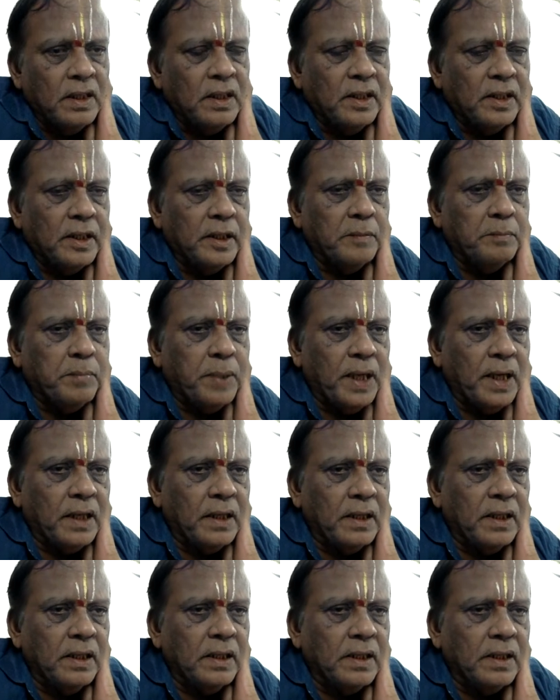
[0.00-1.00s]

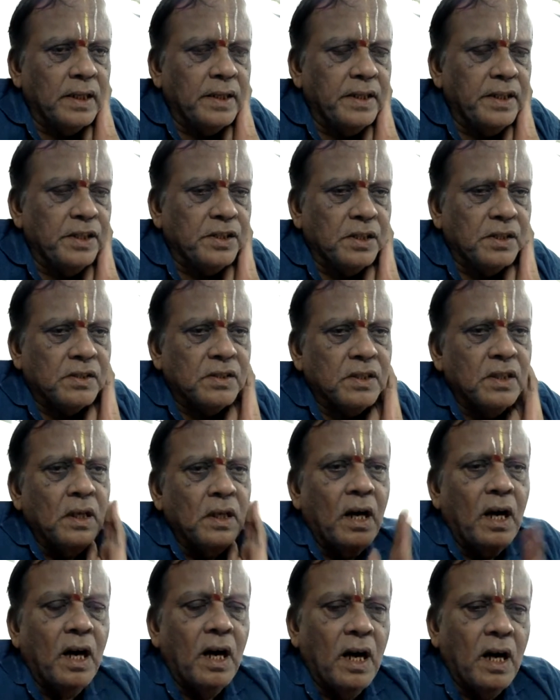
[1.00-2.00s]
repugnant conditions,
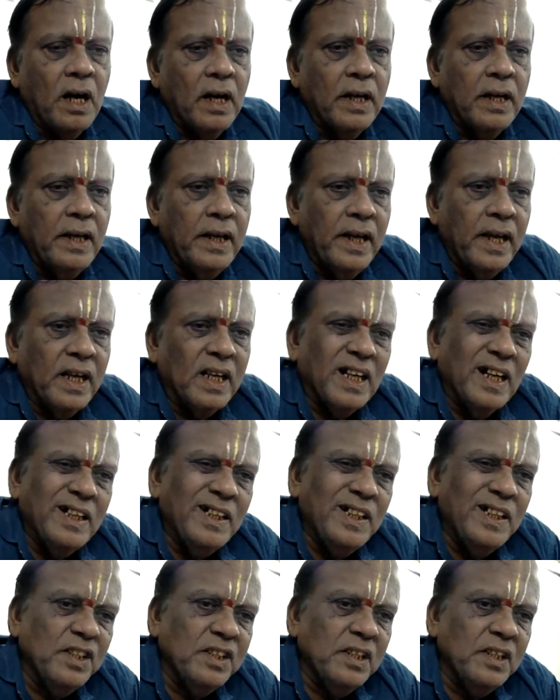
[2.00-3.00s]
or a
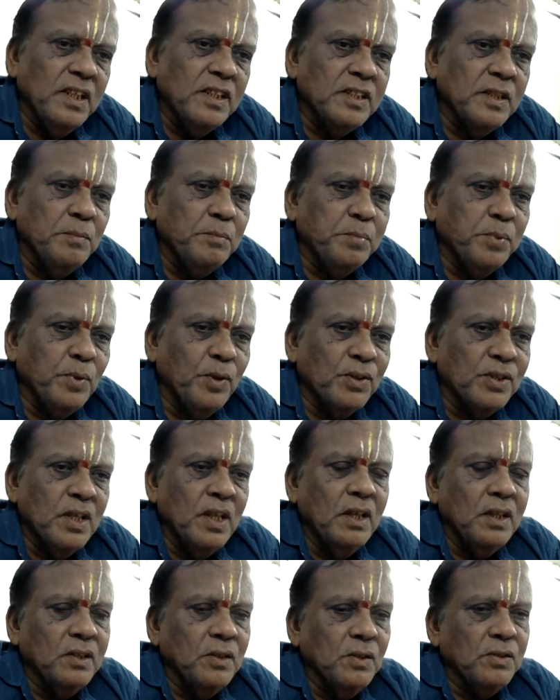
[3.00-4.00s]
condition is imposed
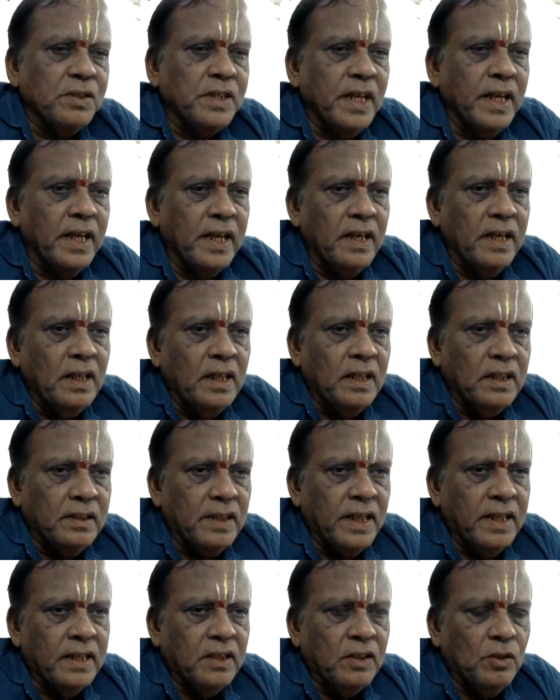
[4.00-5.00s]
to say
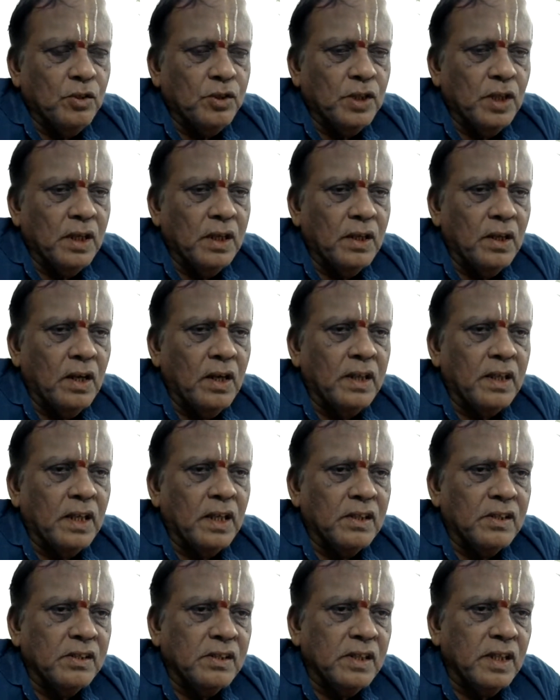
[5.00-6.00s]
that you shall not
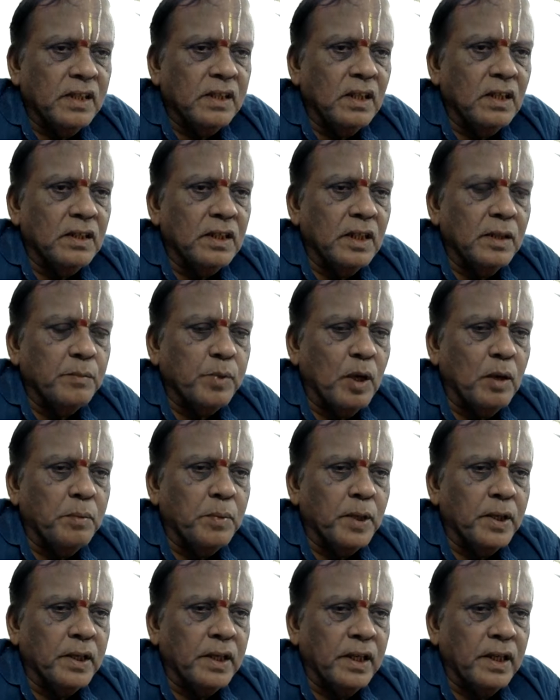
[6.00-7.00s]
construct on that
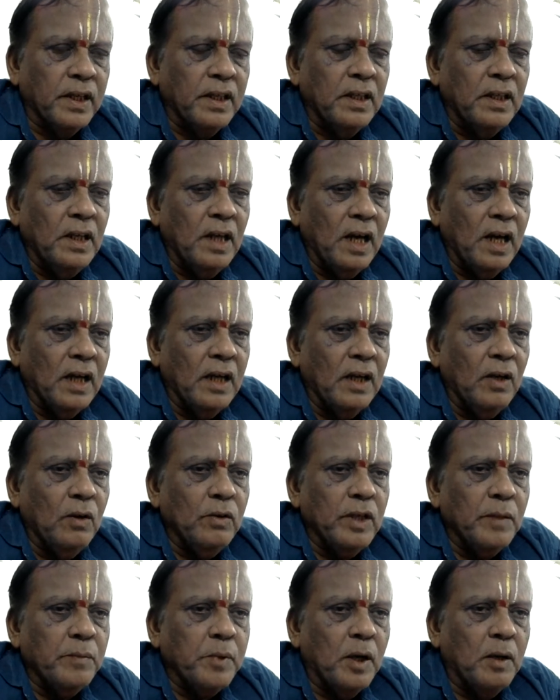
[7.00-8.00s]
property, allow
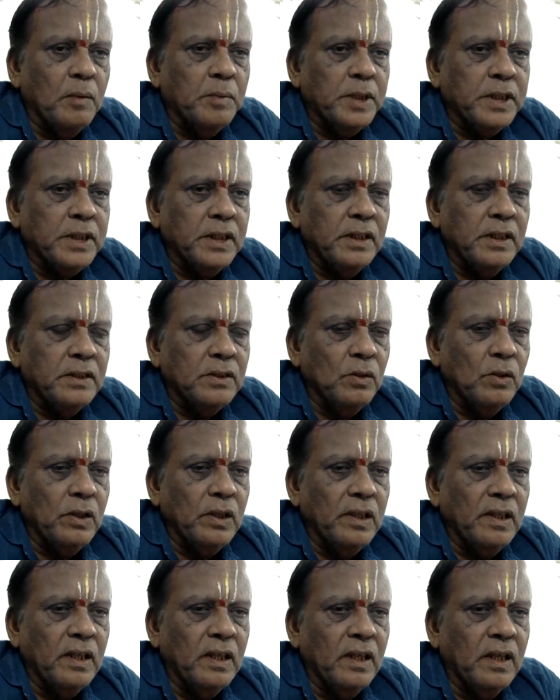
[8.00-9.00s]
that property
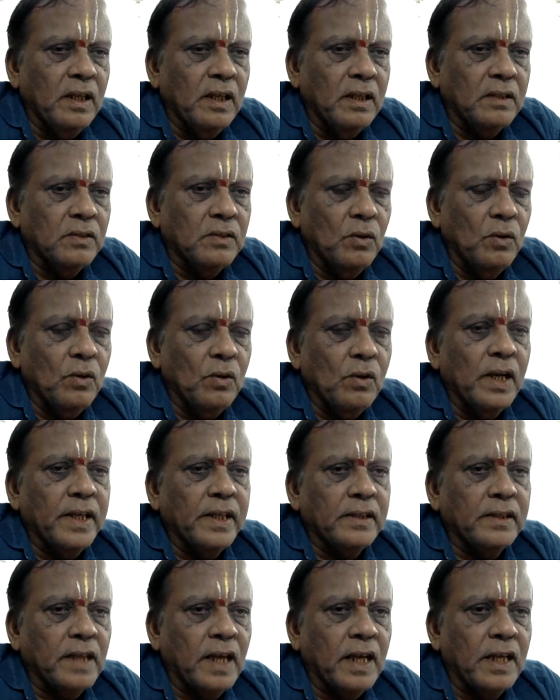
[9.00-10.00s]
to look like
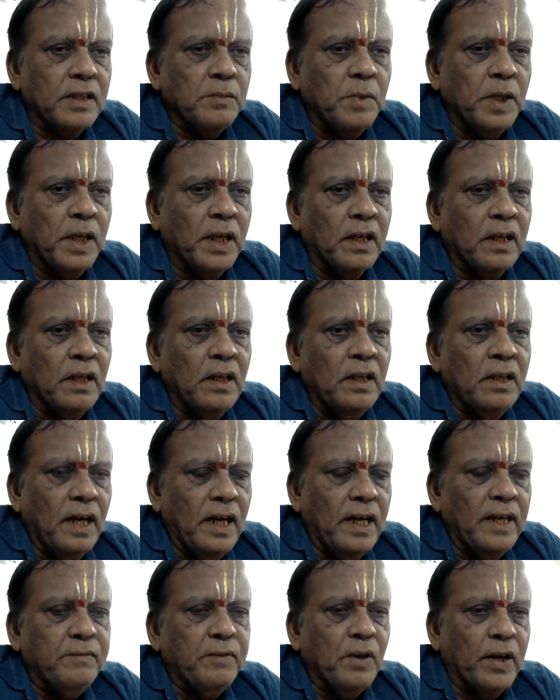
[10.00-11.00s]
Taj Mahal
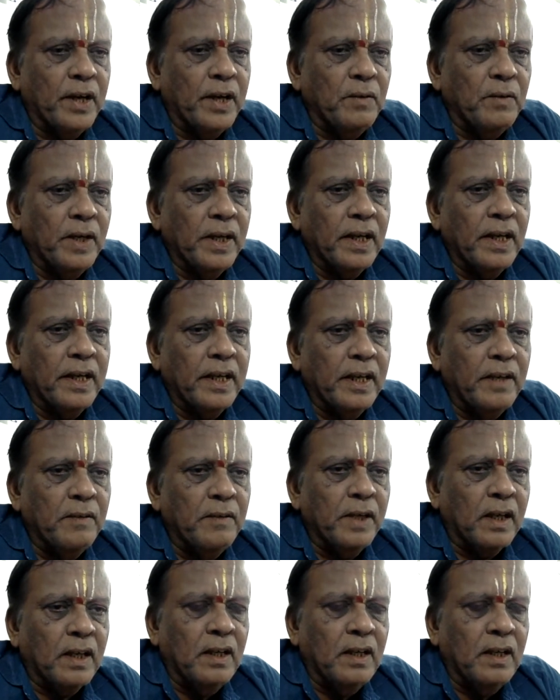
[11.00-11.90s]
and forever and ever.